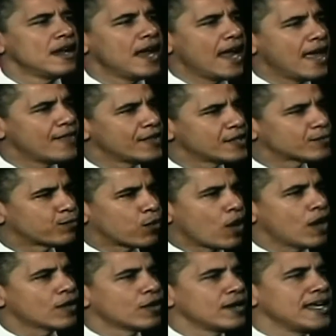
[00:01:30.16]
and this
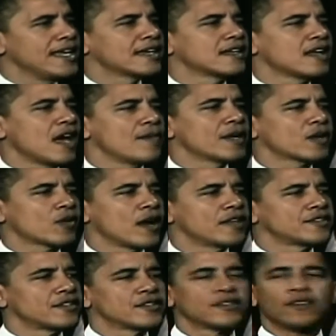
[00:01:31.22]
broader economic
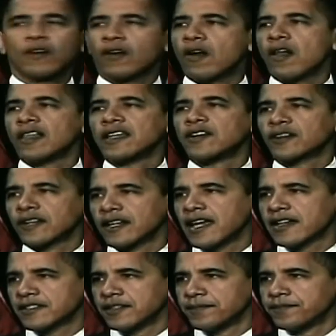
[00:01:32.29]
crisis are all
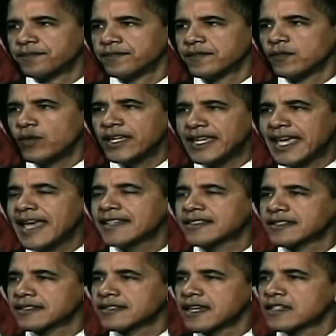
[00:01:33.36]
interconnected. We can't
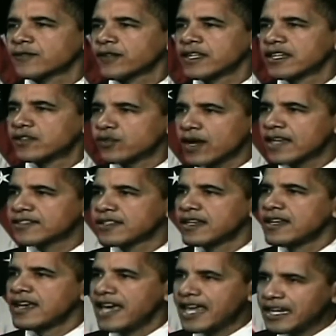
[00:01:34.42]
successfully address
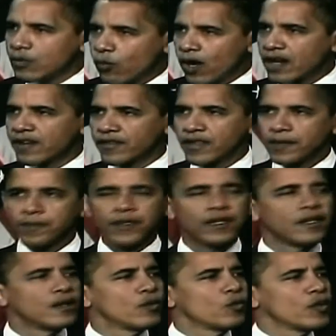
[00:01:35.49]
any one of
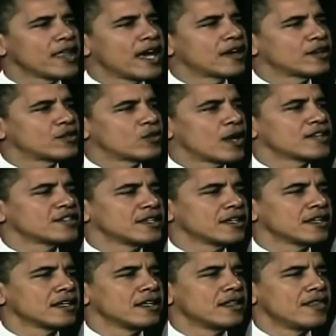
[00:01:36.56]
them without
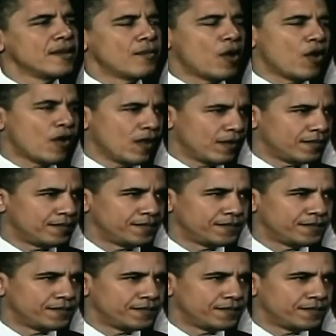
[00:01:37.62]
addressing them all.